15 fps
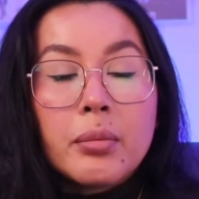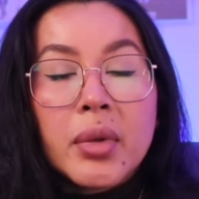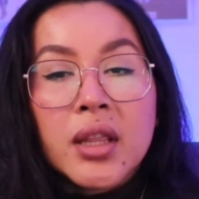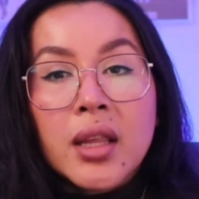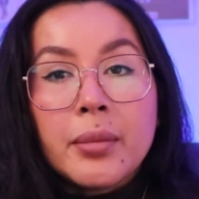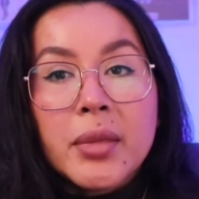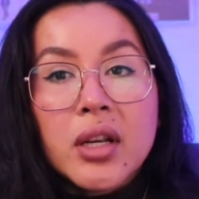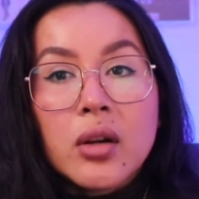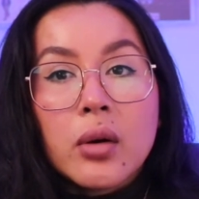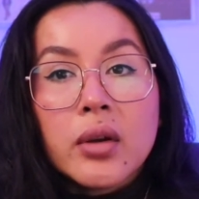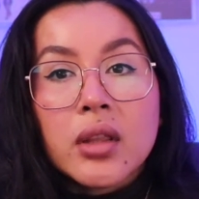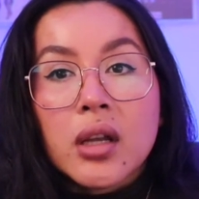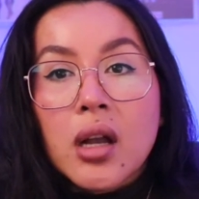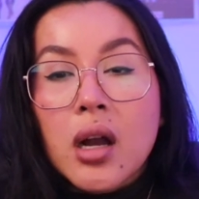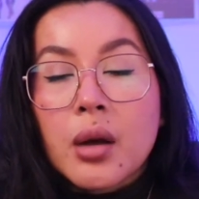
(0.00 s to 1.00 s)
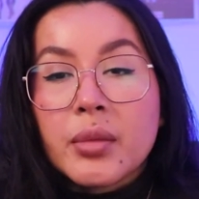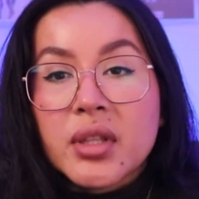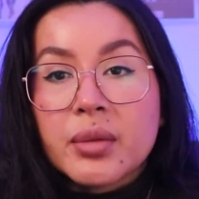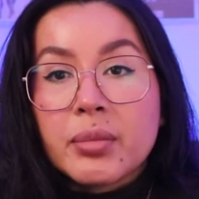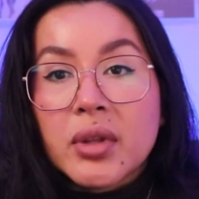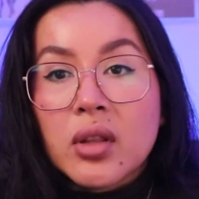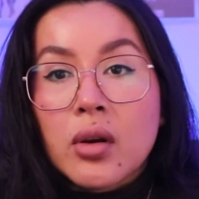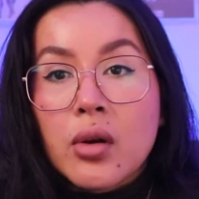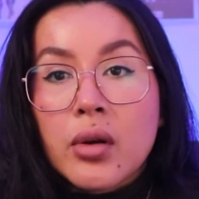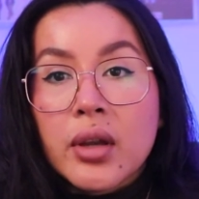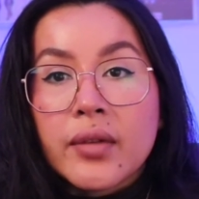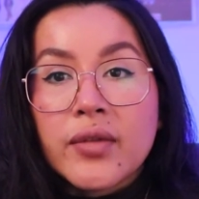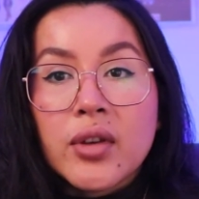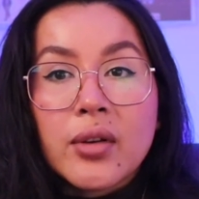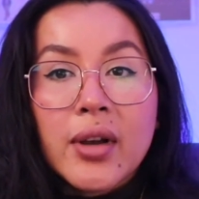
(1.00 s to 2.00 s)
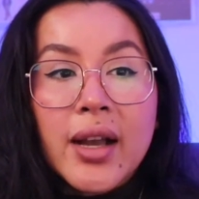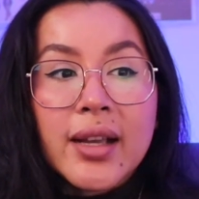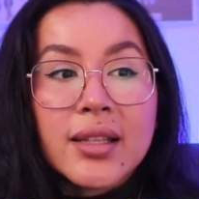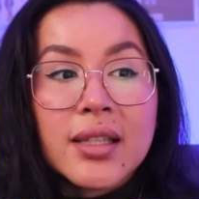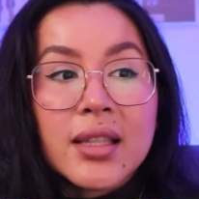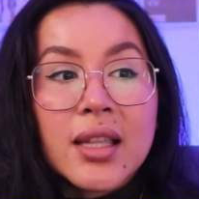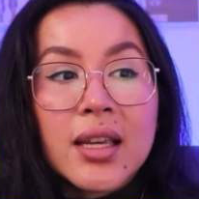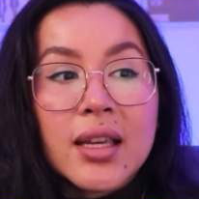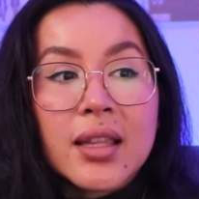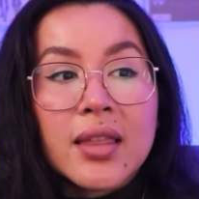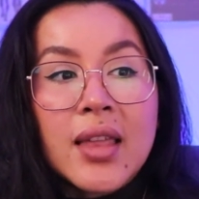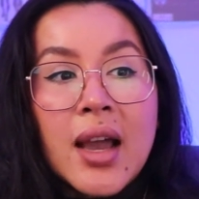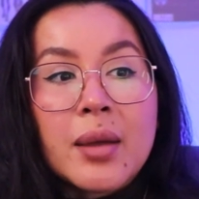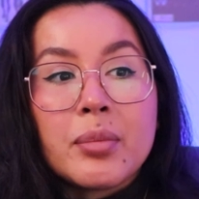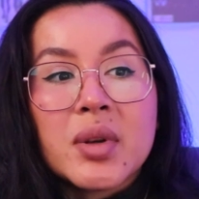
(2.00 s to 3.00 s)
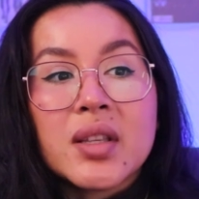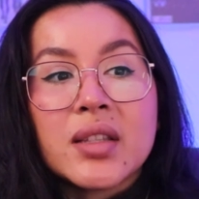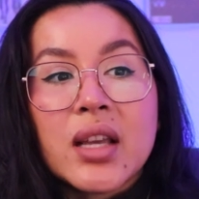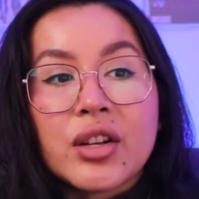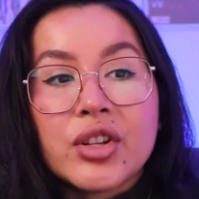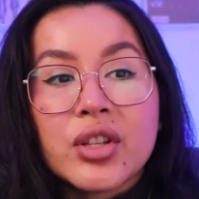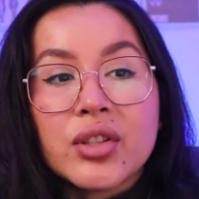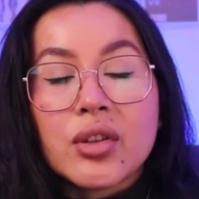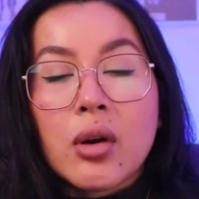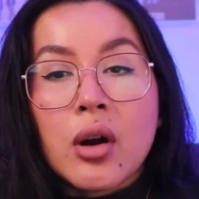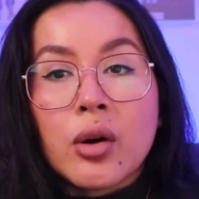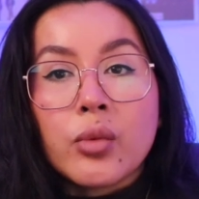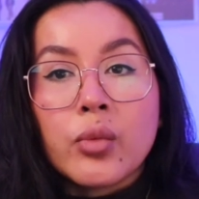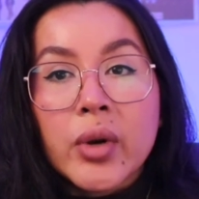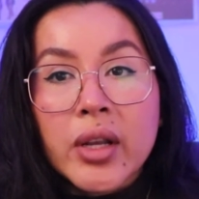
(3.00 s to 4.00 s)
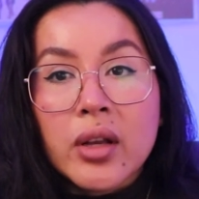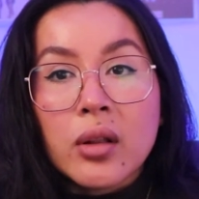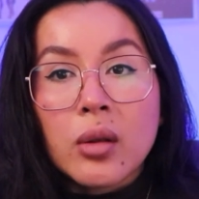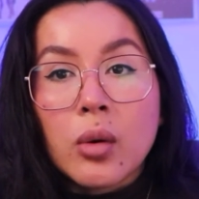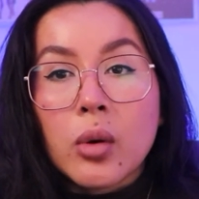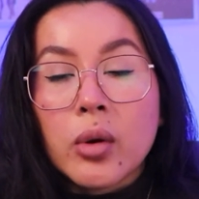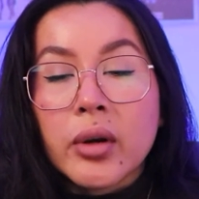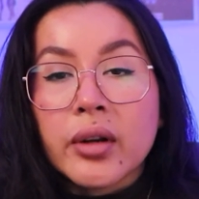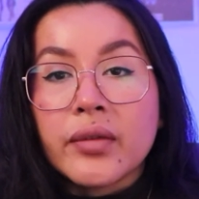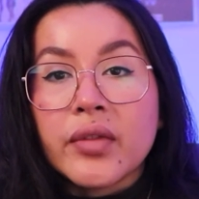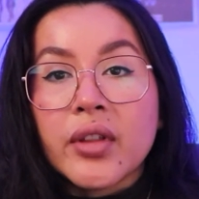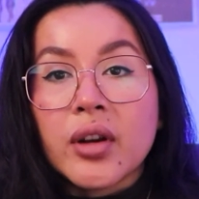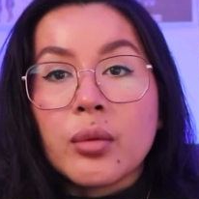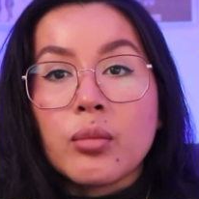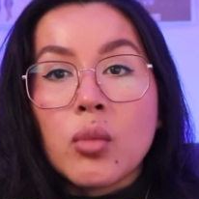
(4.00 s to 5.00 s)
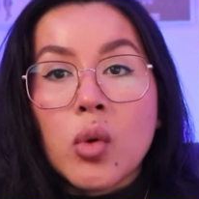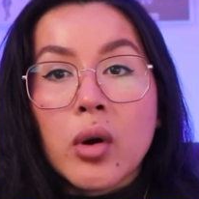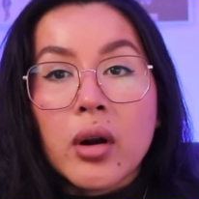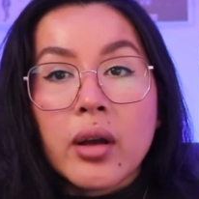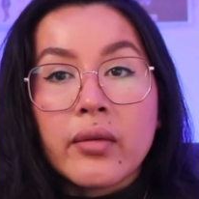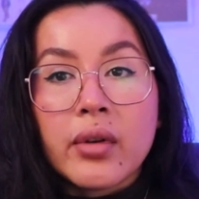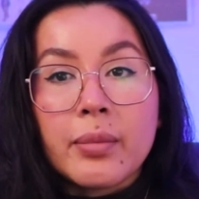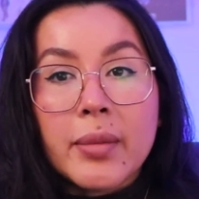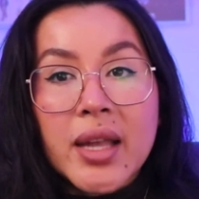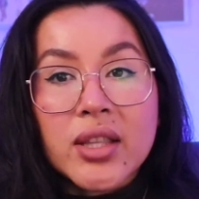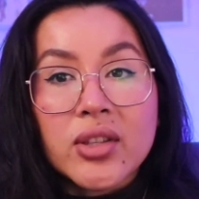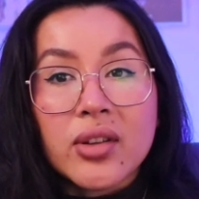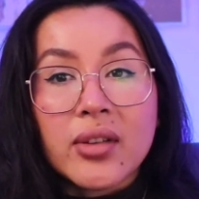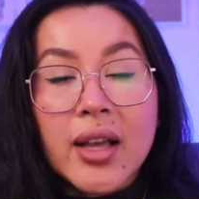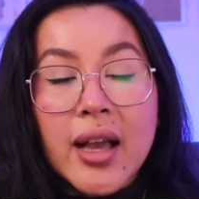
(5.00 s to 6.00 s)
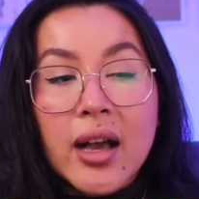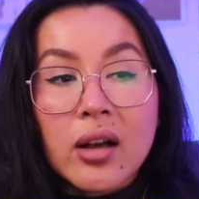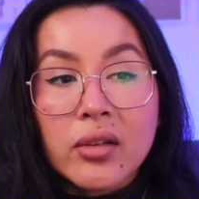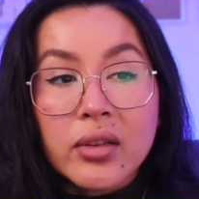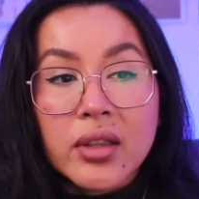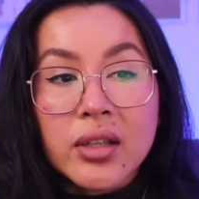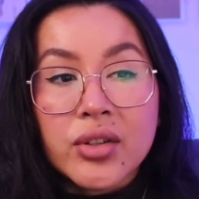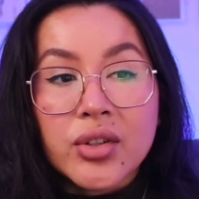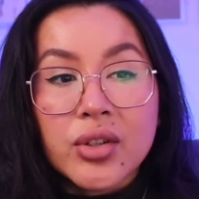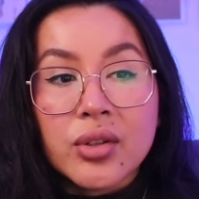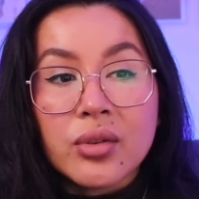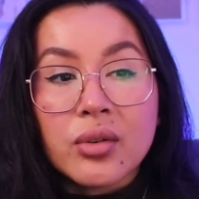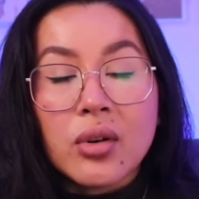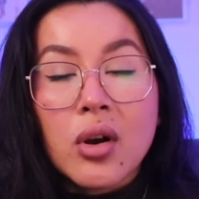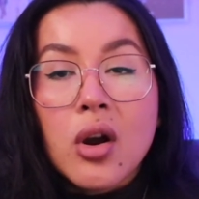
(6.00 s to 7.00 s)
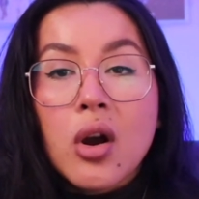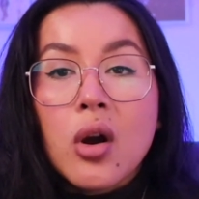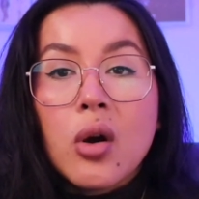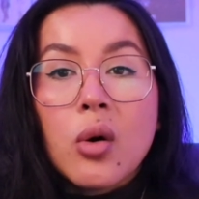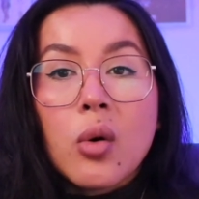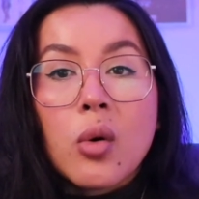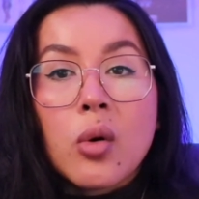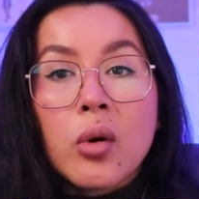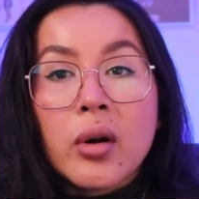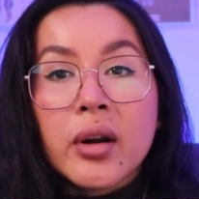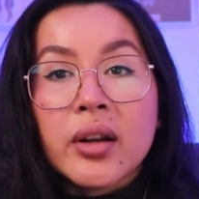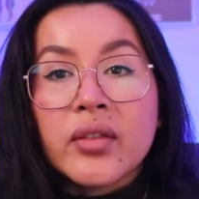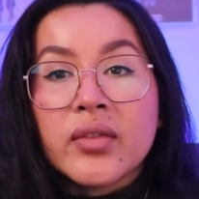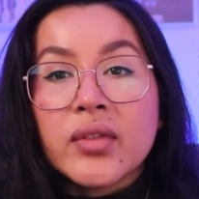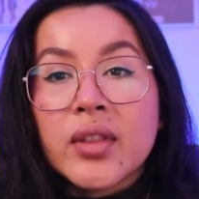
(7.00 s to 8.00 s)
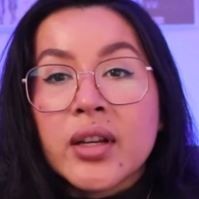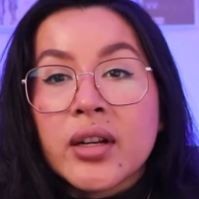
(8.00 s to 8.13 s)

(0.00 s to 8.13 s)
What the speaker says: But let me know in the comments below if you guys think that possessions are real or if they're more of a mental health issue or if